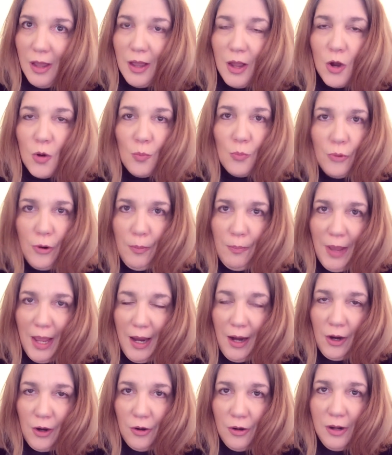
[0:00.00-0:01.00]

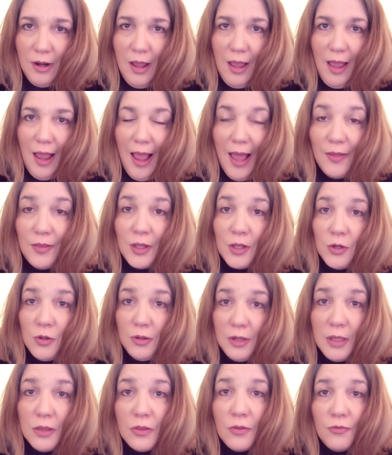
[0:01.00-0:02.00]
prepared. And then you
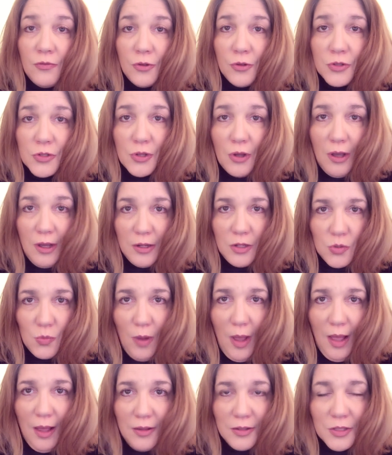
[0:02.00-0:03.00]
need the full song as well.